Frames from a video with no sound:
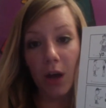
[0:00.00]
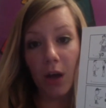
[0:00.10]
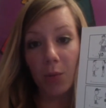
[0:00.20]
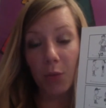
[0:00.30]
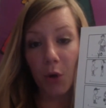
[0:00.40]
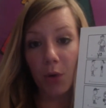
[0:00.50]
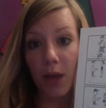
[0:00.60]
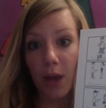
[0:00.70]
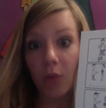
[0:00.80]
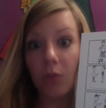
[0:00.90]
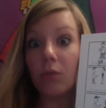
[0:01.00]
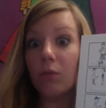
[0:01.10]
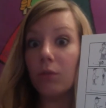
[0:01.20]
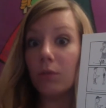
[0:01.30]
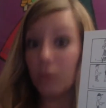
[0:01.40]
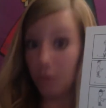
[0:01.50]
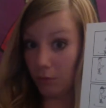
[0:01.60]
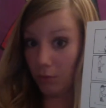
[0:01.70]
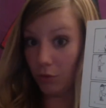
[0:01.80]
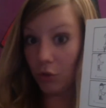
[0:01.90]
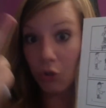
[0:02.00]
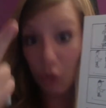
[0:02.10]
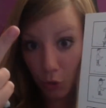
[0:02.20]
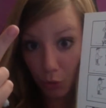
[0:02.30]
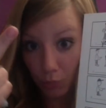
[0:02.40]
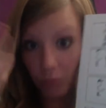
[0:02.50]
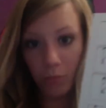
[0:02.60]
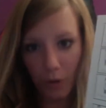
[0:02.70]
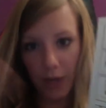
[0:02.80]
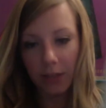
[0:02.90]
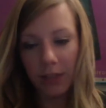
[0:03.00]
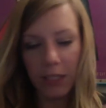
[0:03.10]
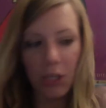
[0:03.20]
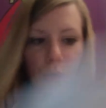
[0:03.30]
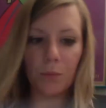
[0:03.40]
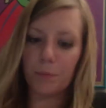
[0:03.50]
pronoun to, right, to you.